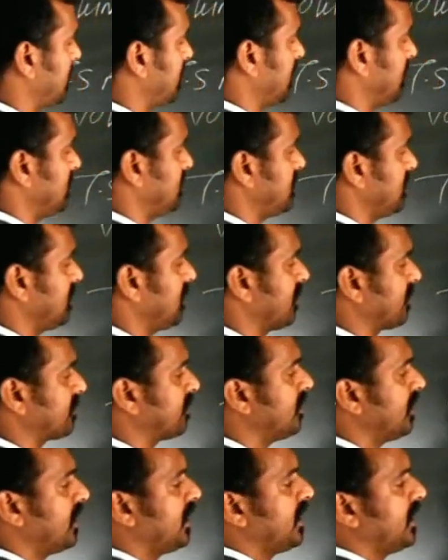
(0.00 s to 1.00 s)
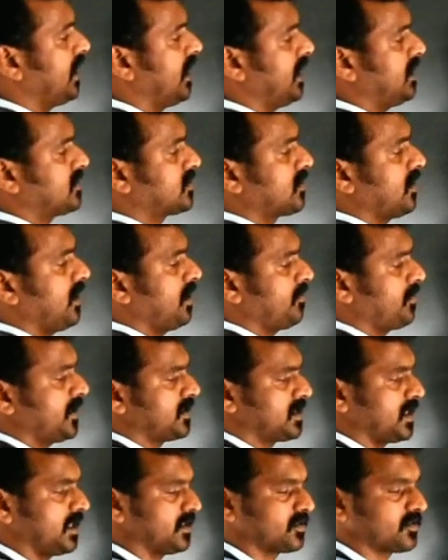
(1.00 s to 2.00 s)
That is equal to A square
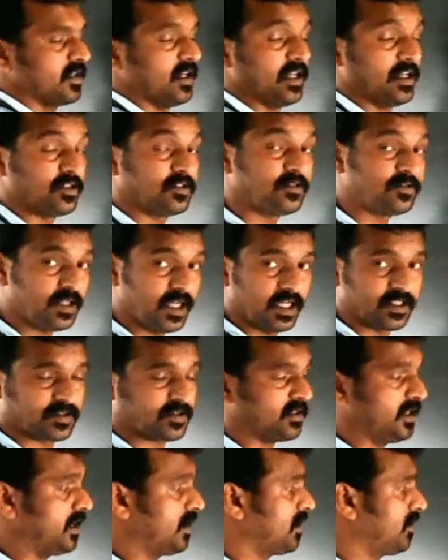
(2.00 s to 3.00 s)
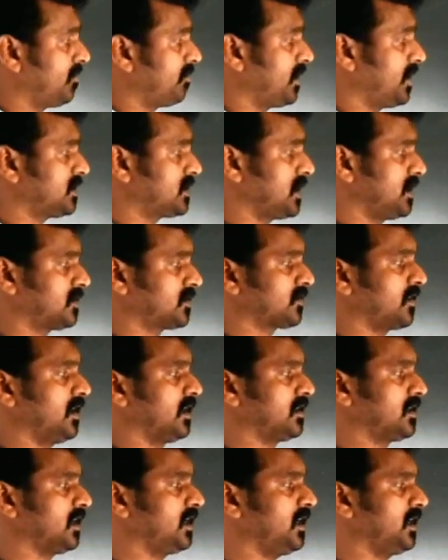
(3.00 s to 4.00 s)
plus A square, 2A square plus A
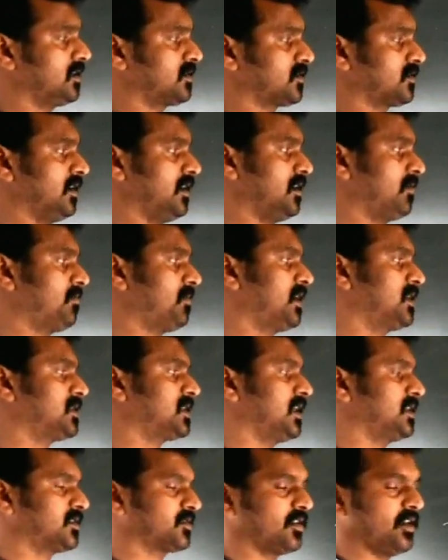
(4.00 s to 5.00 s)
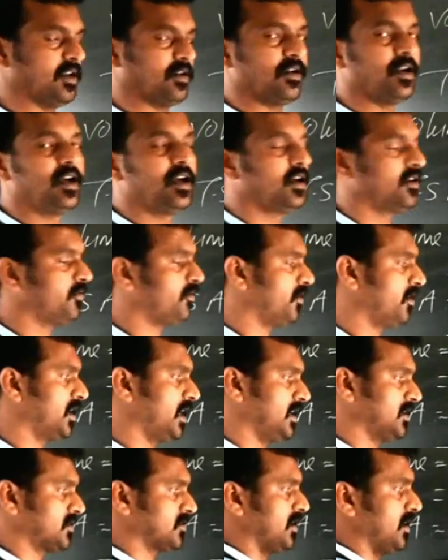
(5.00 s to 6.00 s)
square, 3A square plus A square,
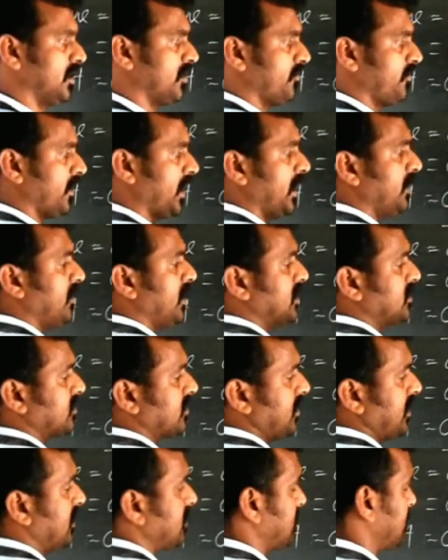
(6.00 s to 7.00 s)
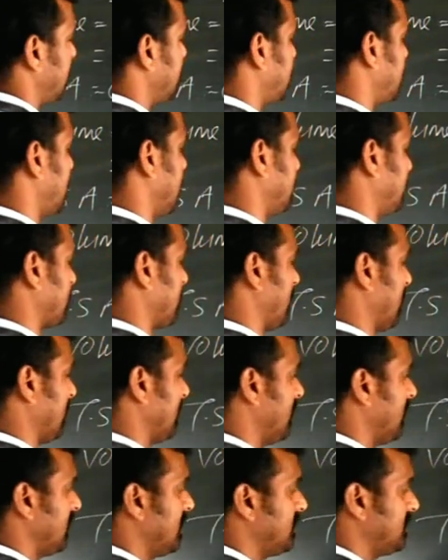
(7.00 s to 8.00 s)
4A square, 5A square, 6A square,
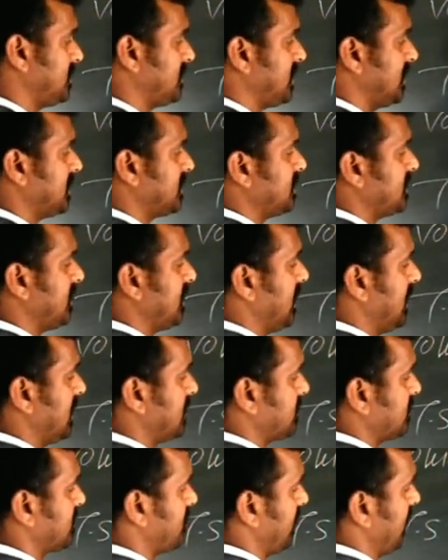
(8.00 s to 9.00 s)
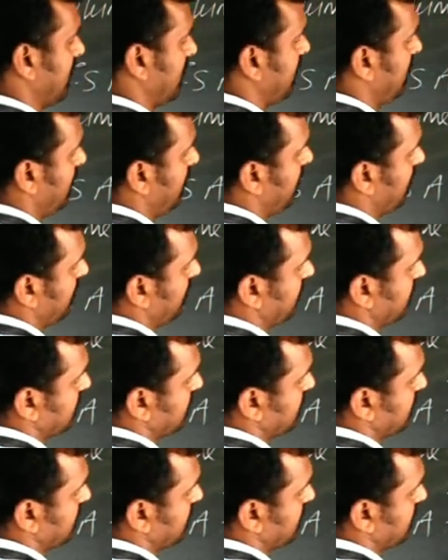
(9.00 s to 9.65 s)
6A square, a